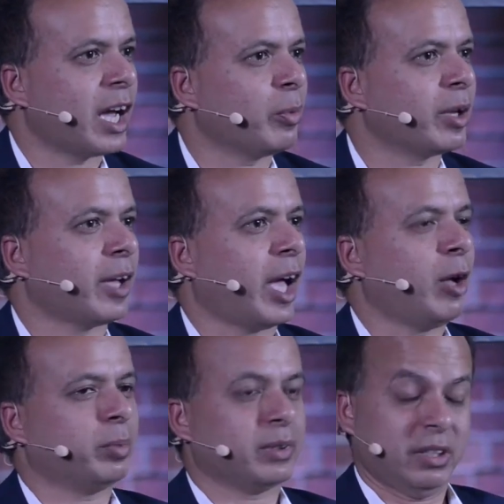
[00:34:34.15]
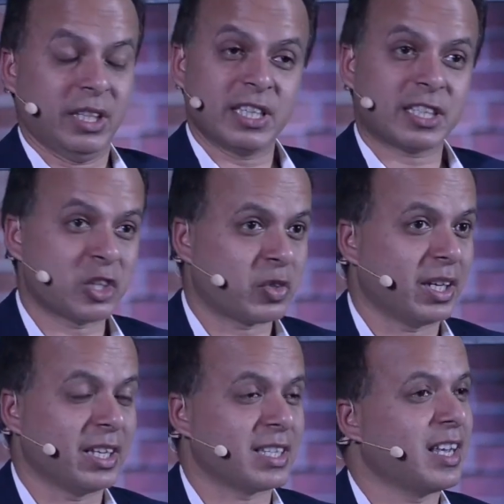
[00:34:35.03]
and we've helped, in this country
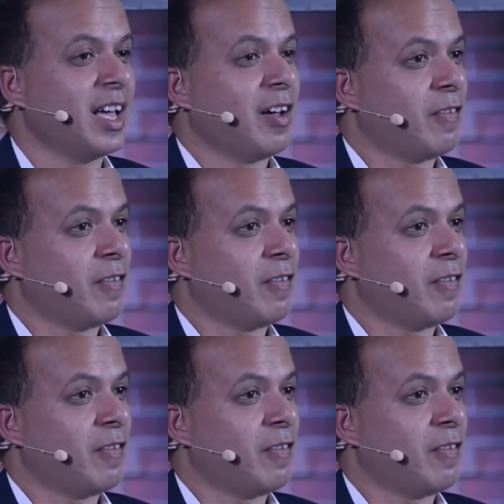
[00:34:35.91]
at least,